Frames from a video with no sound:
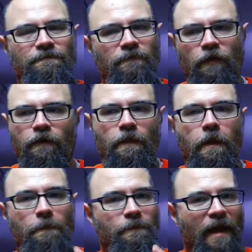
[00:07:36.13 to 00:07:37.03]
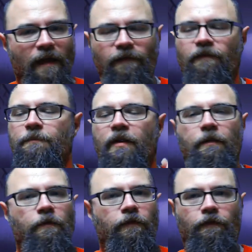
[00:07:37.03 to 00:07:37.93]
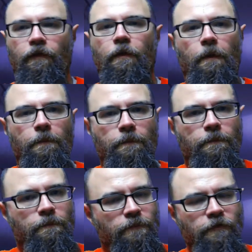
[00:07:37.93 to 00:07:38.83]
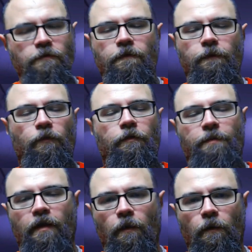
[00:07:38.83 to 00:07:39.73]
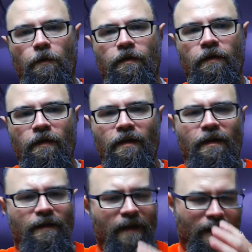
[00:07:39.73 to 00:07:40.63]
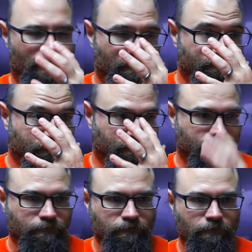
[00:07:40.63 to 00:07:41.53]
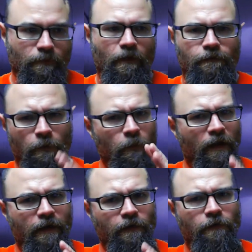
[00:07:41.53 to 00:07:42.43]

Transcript: look the best, but it was still beautiful to behold. Now, from what I can